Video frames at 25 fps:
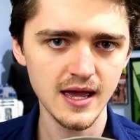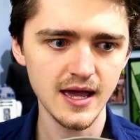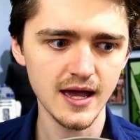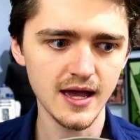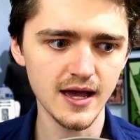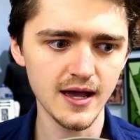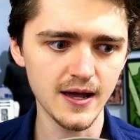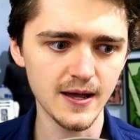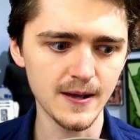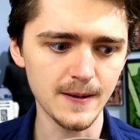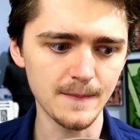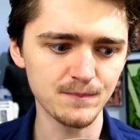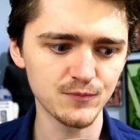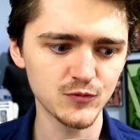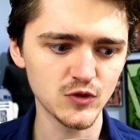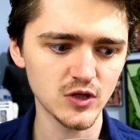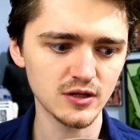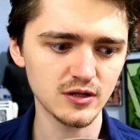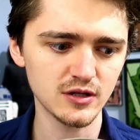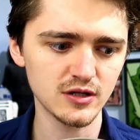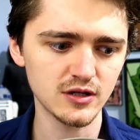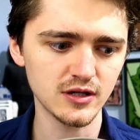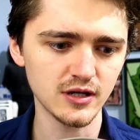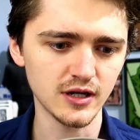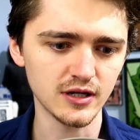Uh,
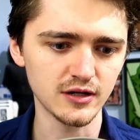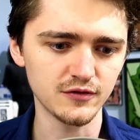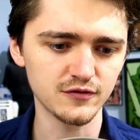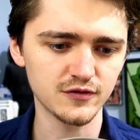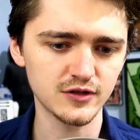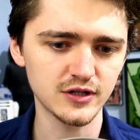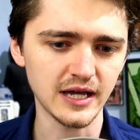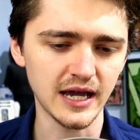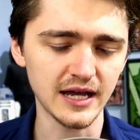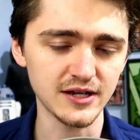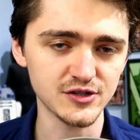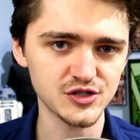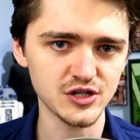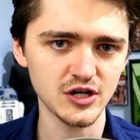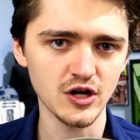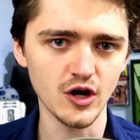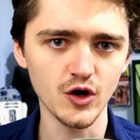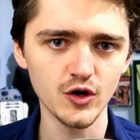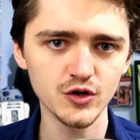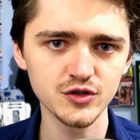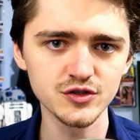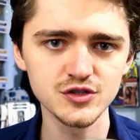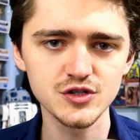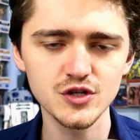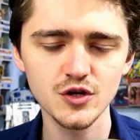kind of catching
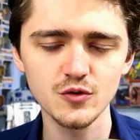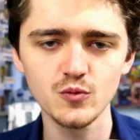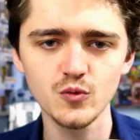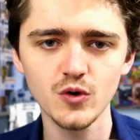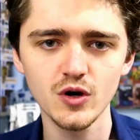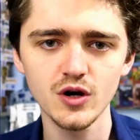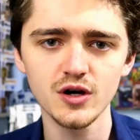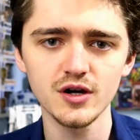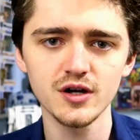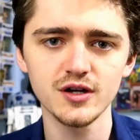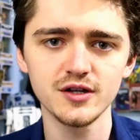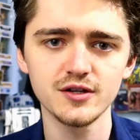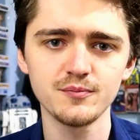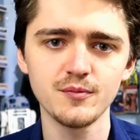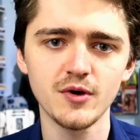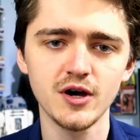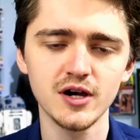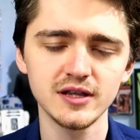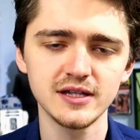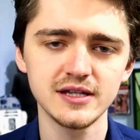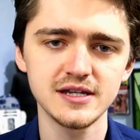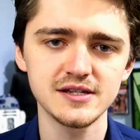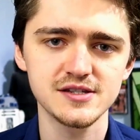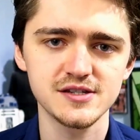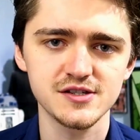on to what
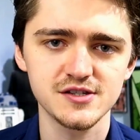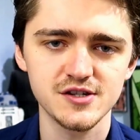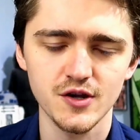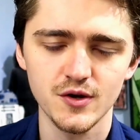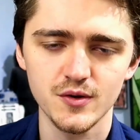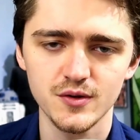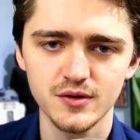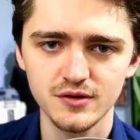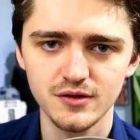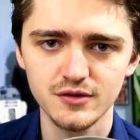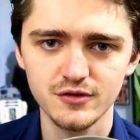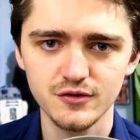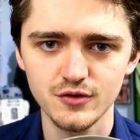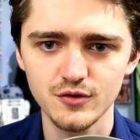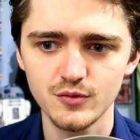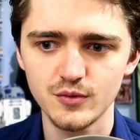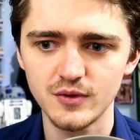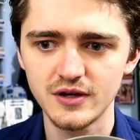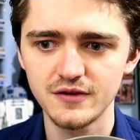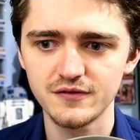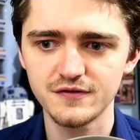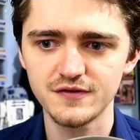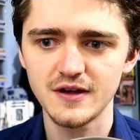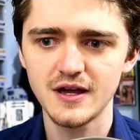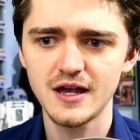Marlize is going through
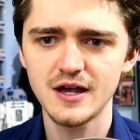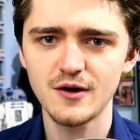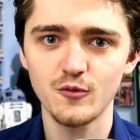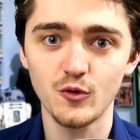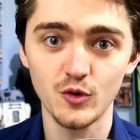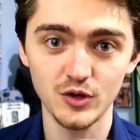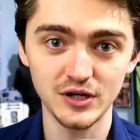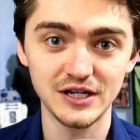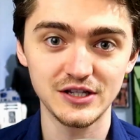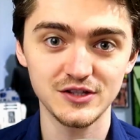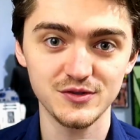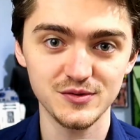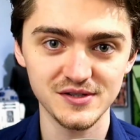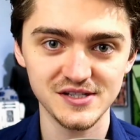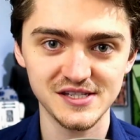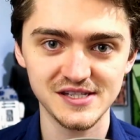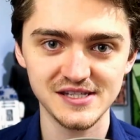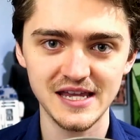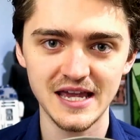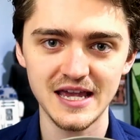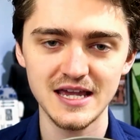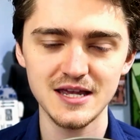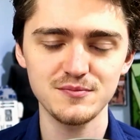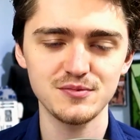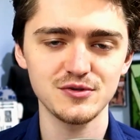with wanting to
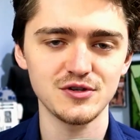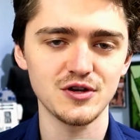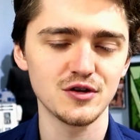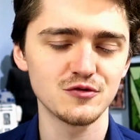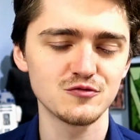escape, you